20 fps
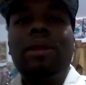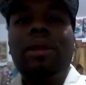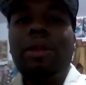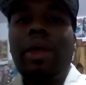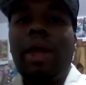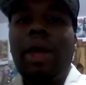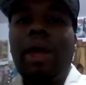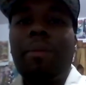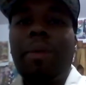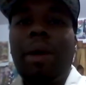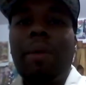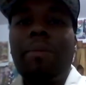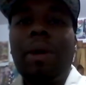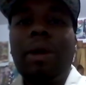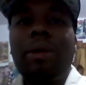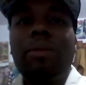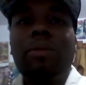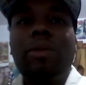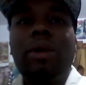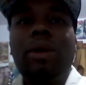Damn, I
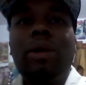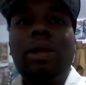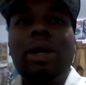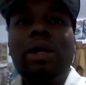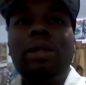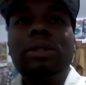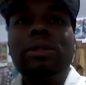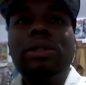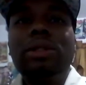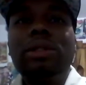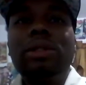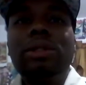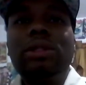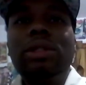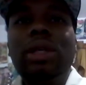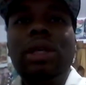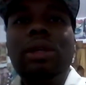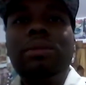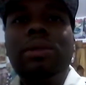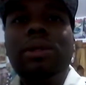might run out of
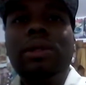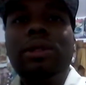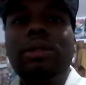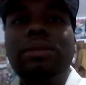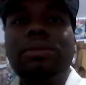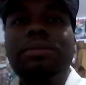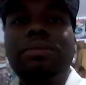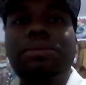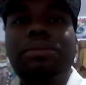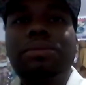tape here.